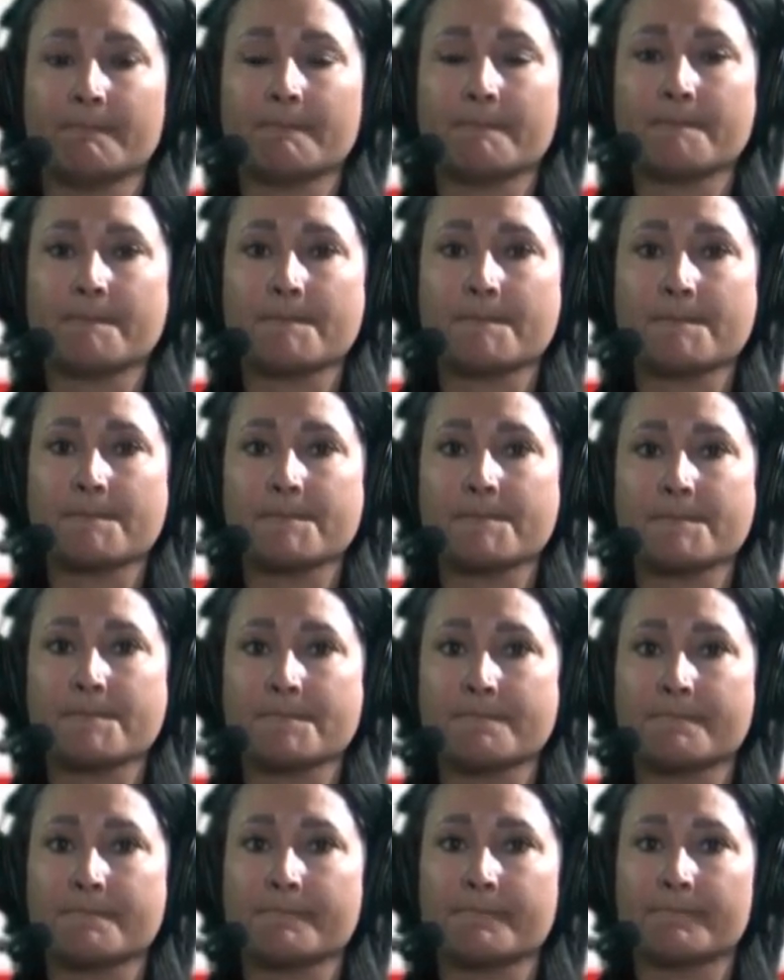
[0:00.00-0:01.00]

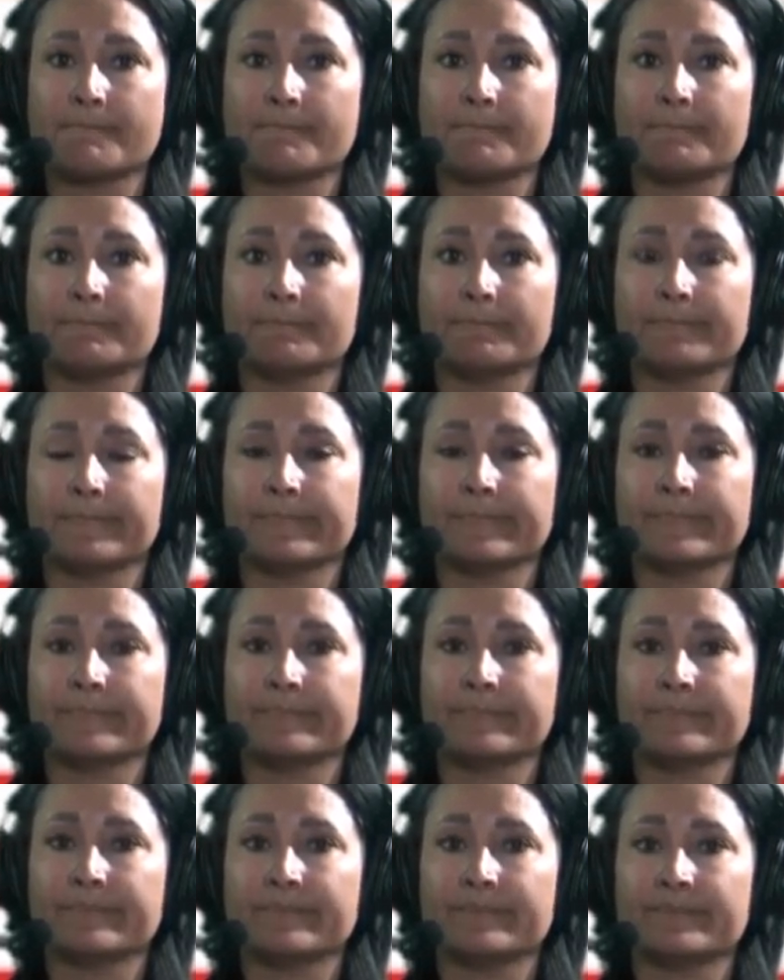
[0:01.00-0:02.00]

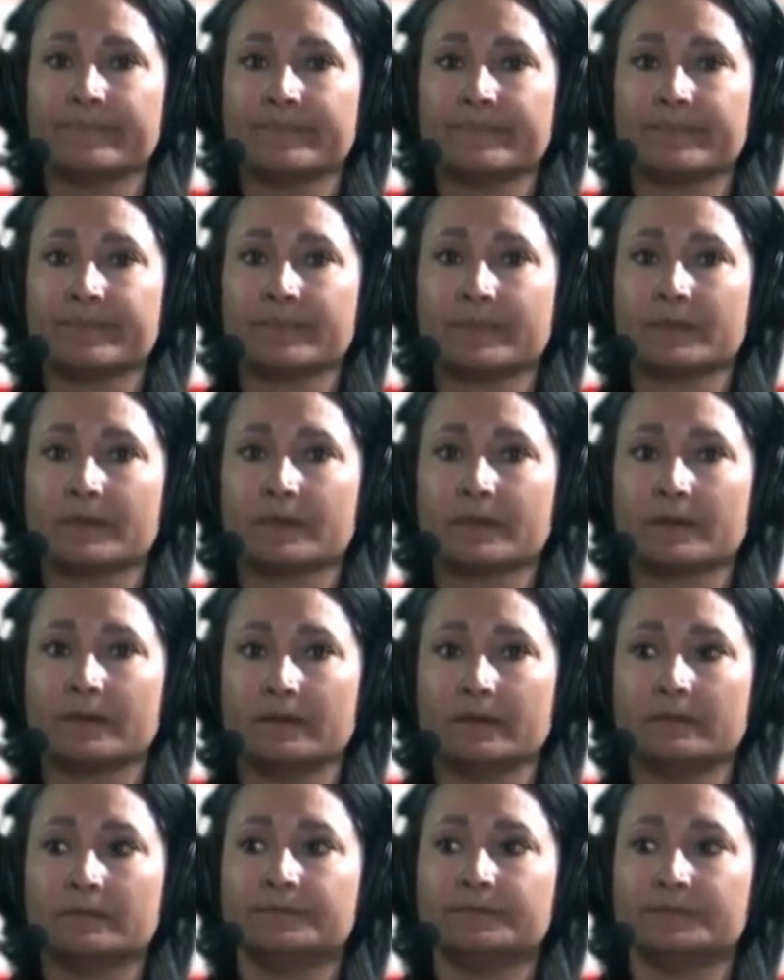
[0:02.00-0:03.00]

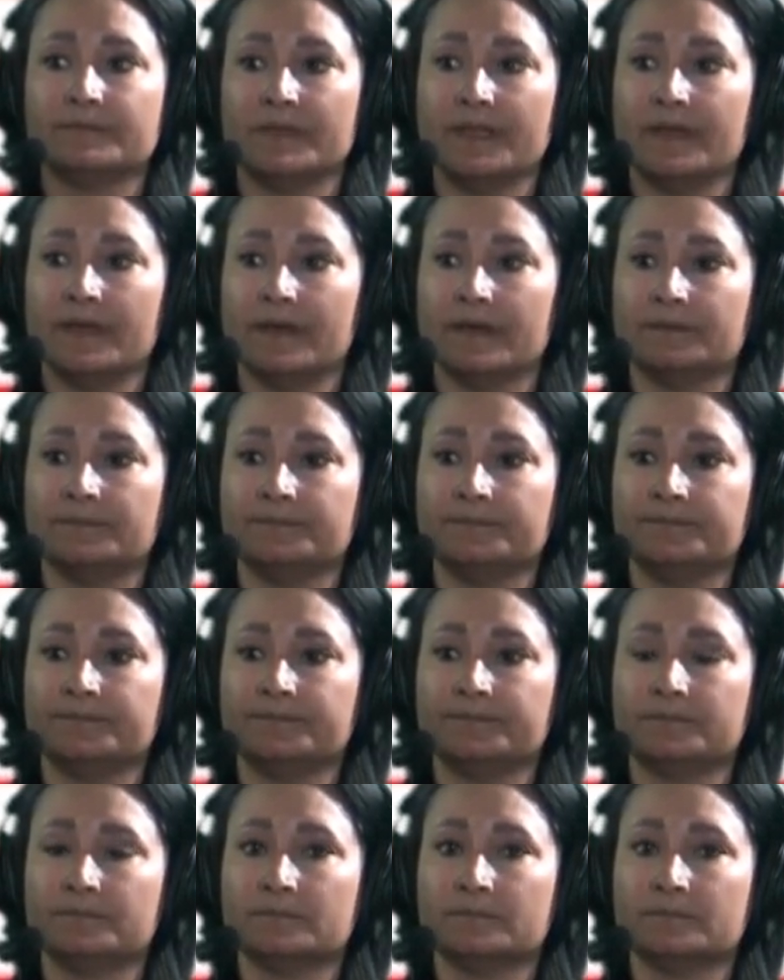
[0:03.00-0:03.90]
The person shown says nothing.